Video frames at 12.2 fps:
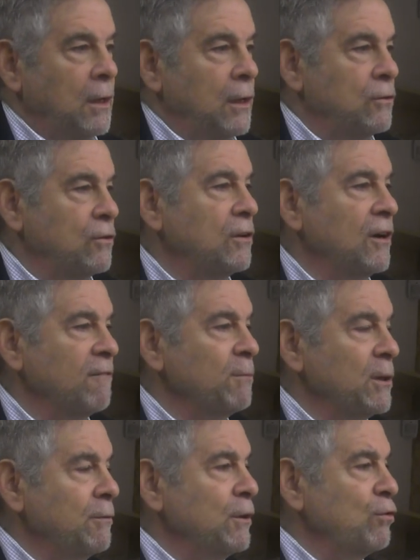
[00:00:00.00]
is the
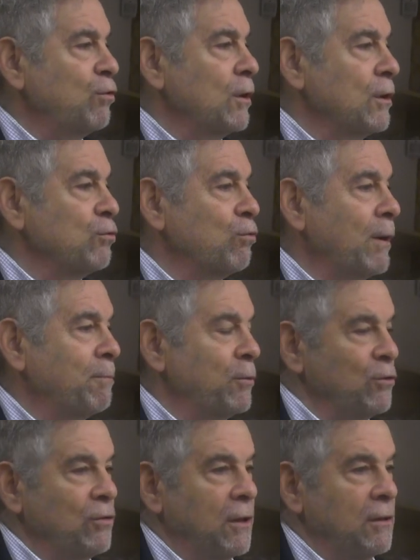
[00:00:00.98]
government of Israel is
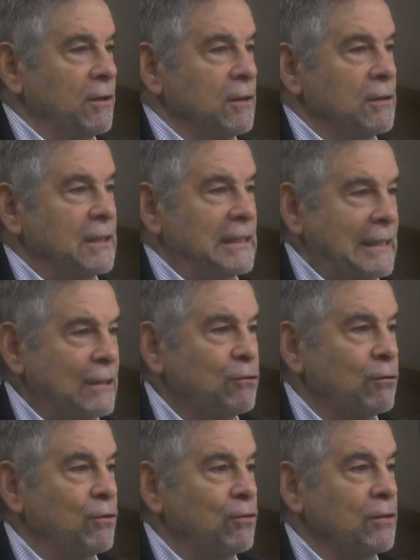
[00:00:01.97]
representing the
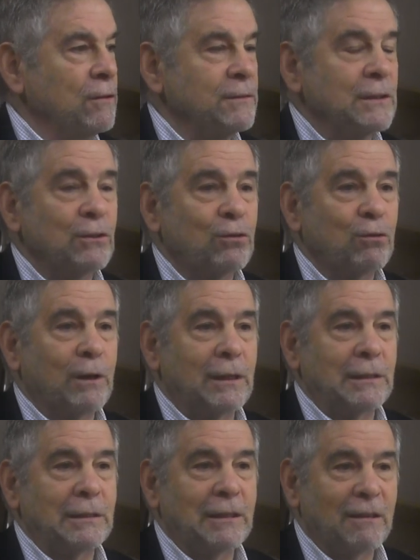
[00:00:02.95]
interests of the
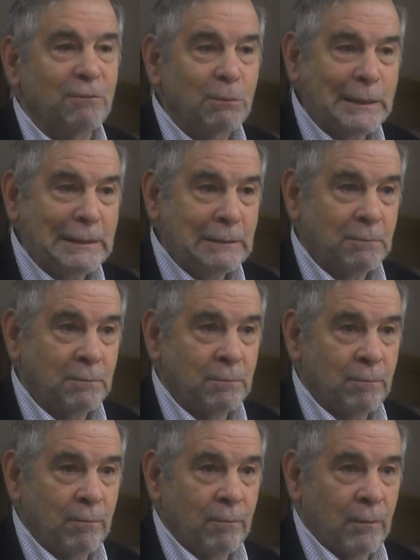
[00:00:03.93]
Israeli government
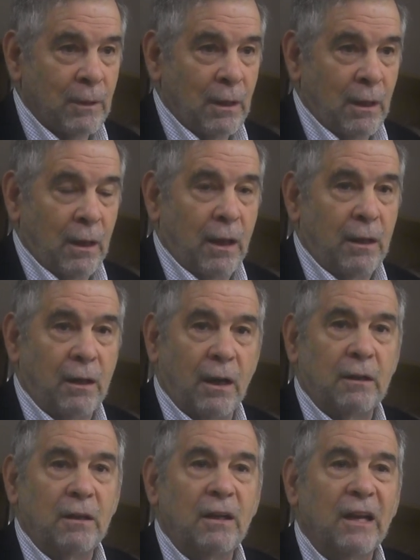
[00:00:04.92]
and
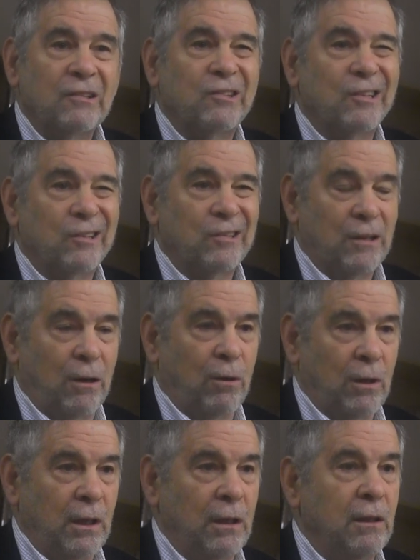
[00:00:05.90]
not
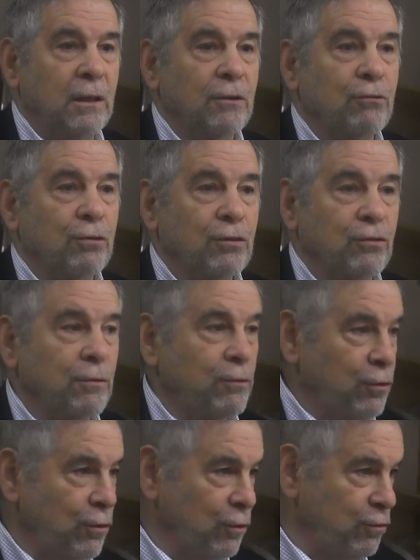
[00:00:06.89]
necessarily the interest of
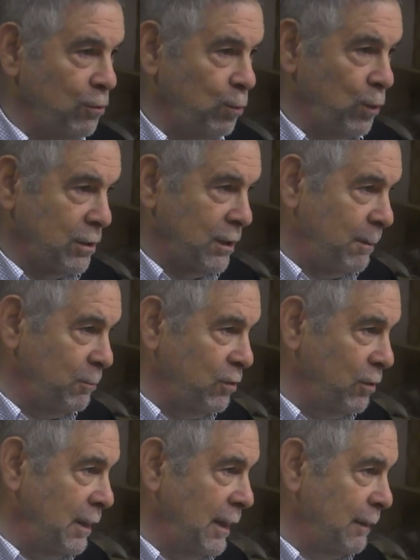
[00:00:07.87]
Jews, and we'll come
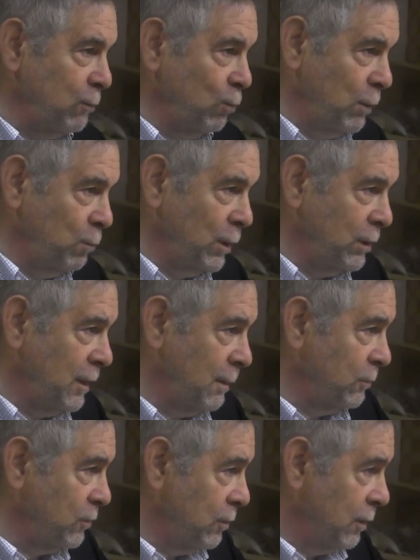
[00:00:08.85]
to that when we
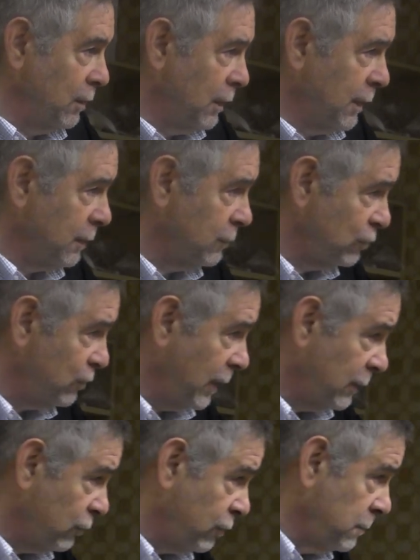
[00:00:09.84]
come to the United
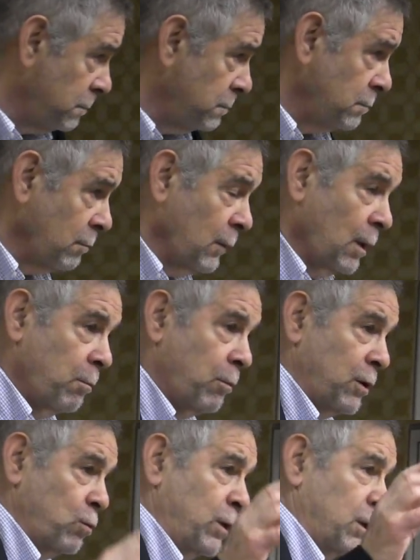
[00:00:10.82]
States.
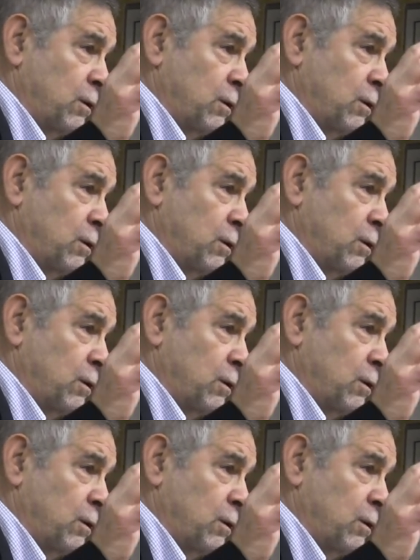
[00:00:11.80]
But we